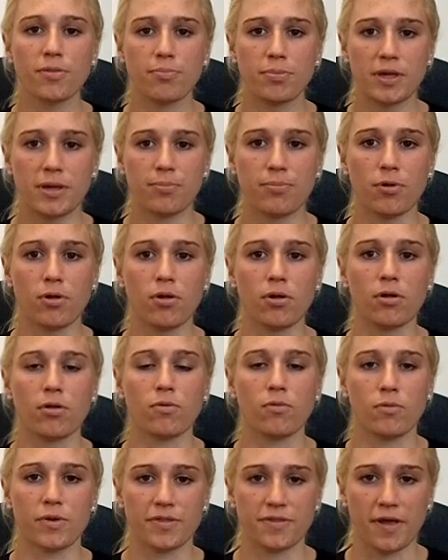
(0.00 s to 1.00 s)
with
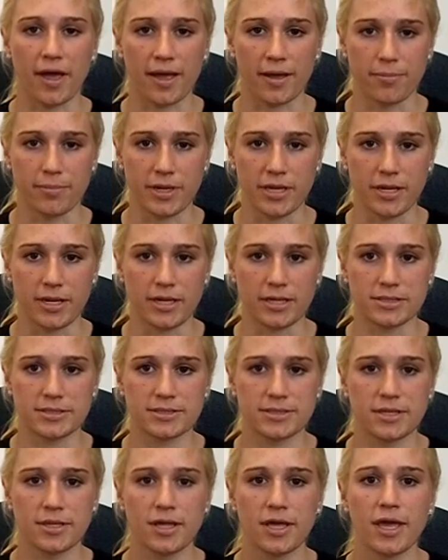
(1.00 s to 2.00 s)
people with
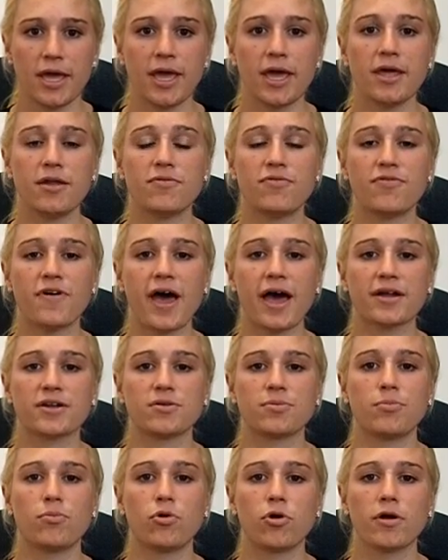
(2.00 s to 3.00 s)
diabetes. In
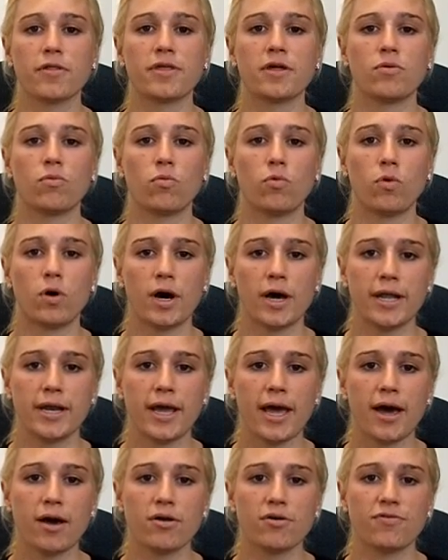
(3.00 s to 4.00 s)
fact, more than
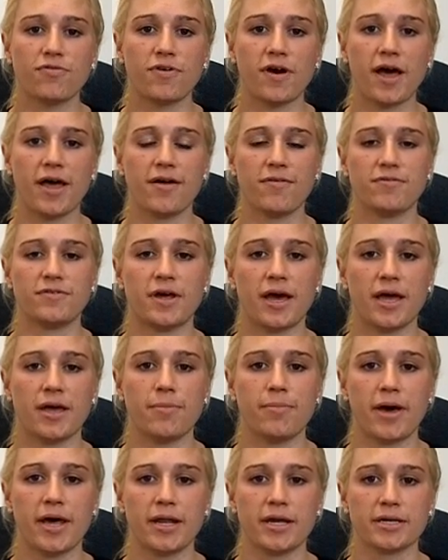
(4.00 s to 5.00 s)
one out of five
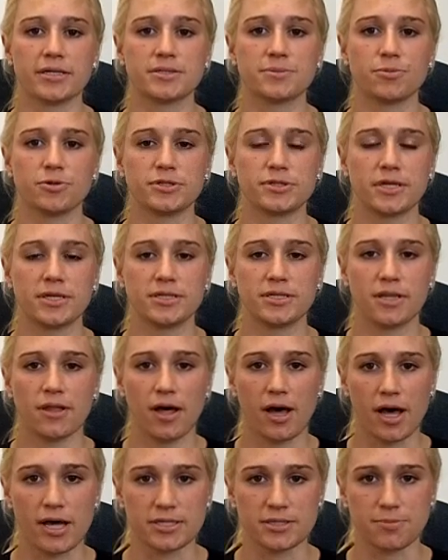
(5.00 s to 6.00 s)
diabetics present to
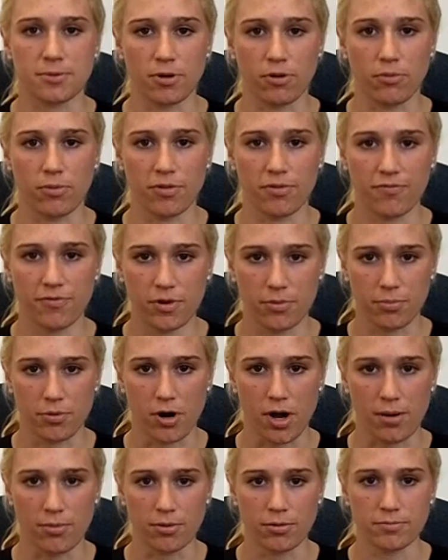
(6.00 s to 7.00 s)
the hospital with foot
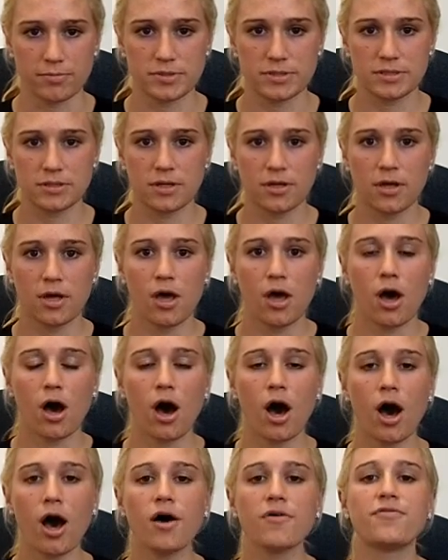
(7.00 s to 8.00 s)
problems.
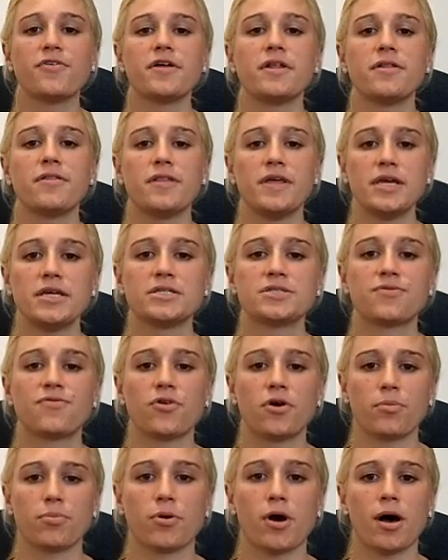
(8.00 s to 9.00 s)
Often, these
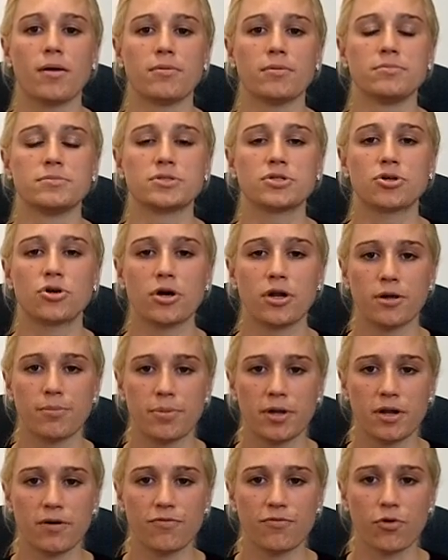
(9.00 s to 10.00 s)
foot problems could
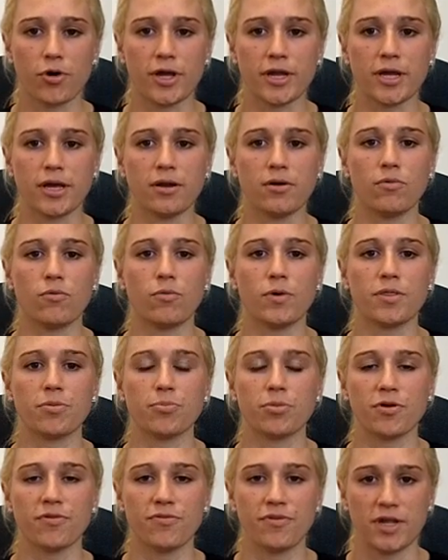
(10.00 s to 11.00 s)
have been avoided
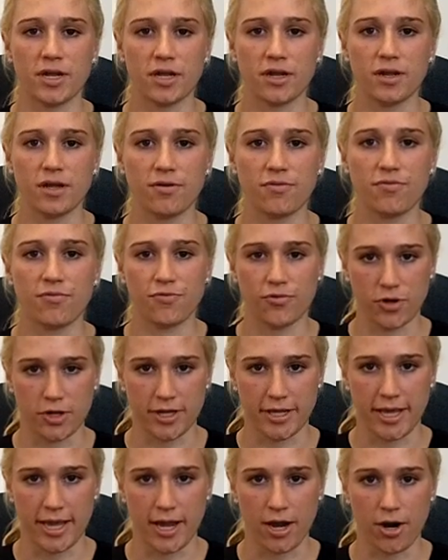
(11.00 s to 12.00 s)
with preventative
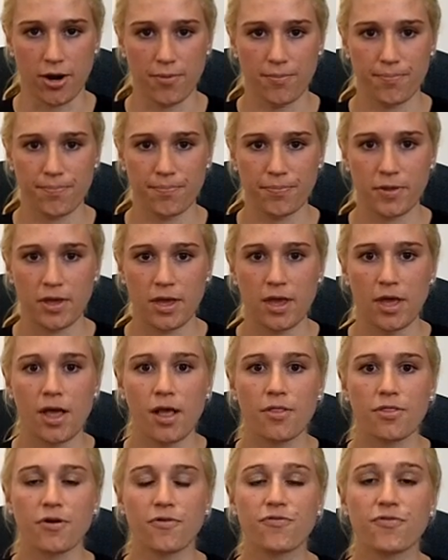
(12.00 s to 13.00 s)
foot care.
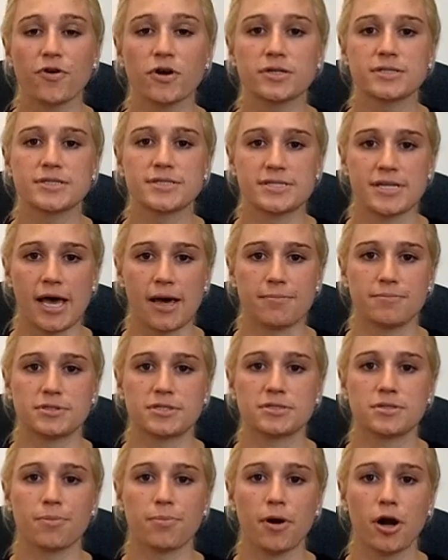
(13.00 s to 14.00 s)
The first
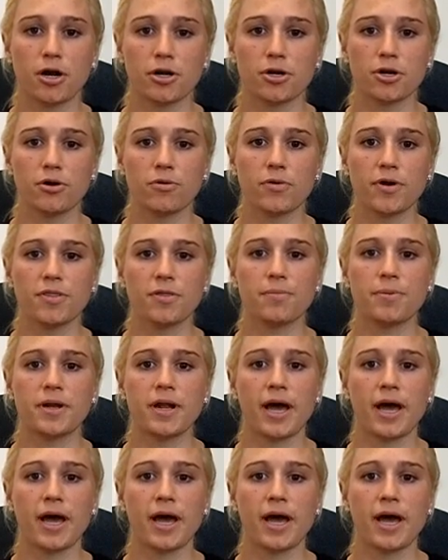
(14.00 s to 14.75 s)
steps to partner with a